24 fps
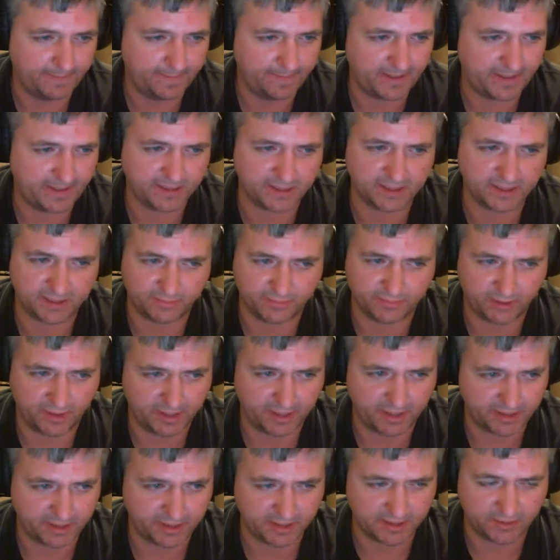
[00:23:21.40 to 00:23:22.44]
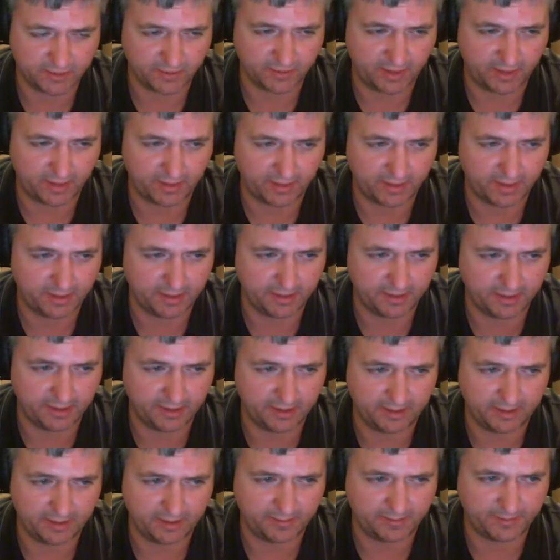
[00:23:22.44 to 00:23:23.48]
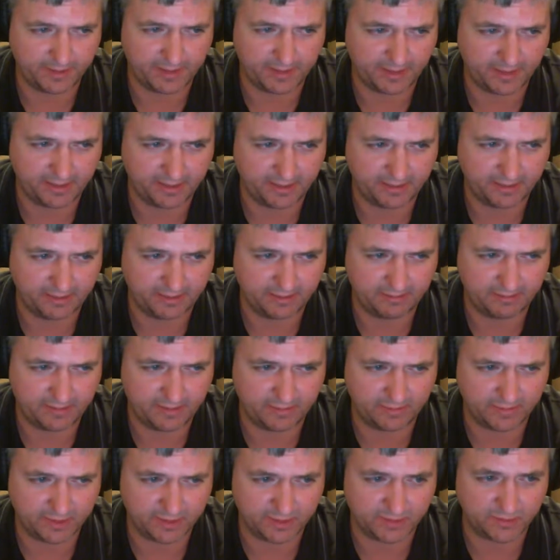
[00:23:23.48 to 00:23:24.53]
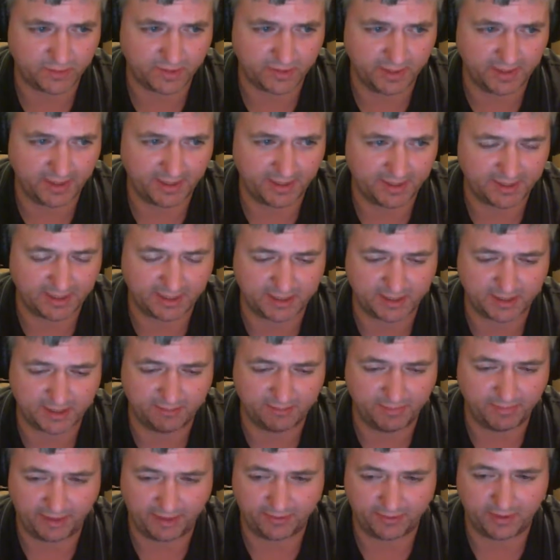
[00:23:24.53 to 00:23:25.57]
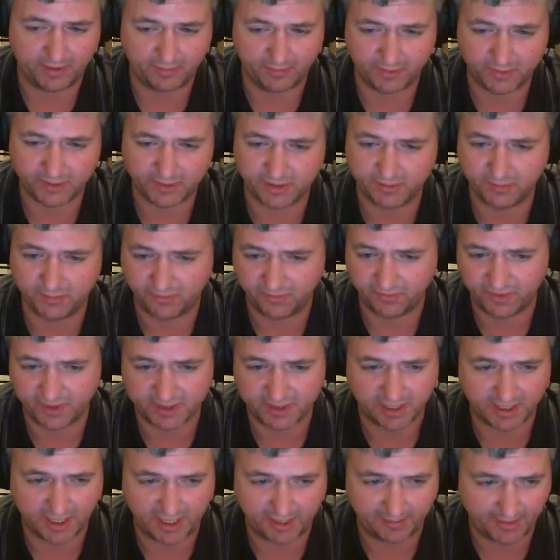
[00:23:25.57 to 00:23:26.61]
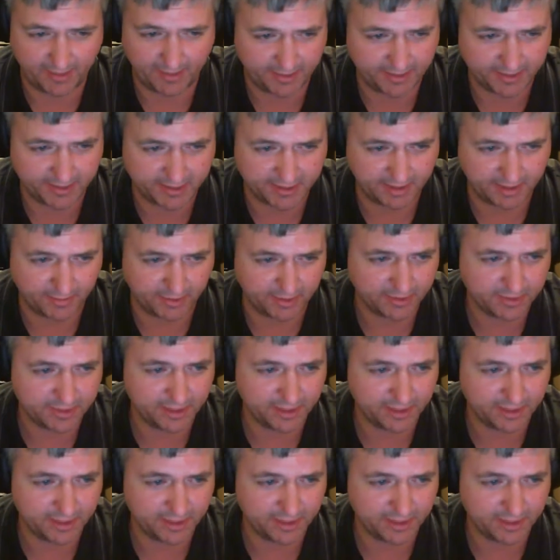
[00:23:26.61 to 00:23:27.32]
Lots of surprises throughout it. The plot, the story in that is actually better than most of the movies that came out this summer.